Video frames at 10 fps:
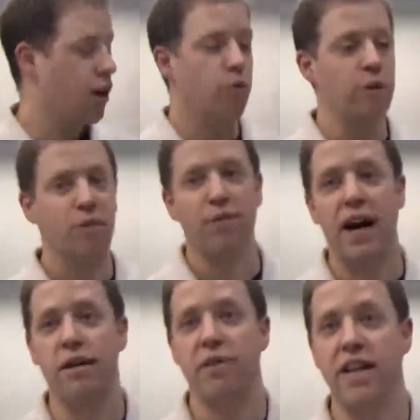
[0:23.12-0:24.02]
We
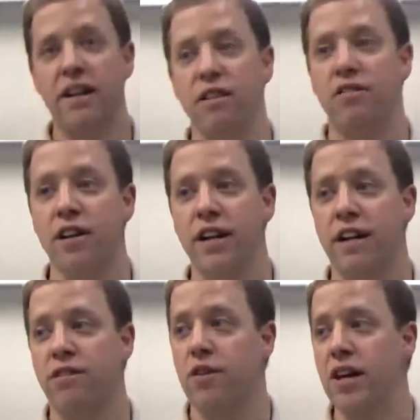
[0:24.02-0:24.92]
provide redundant
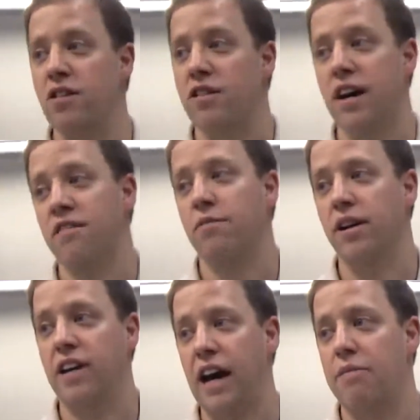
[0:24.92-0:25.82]
circuits to each customer
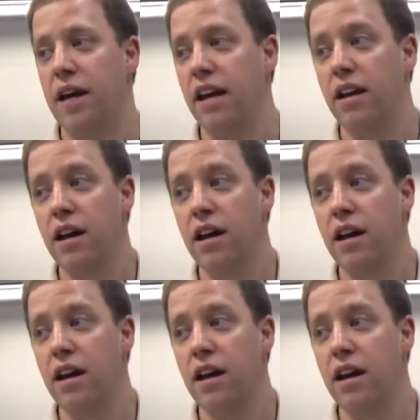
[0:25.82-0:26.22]
cabinet.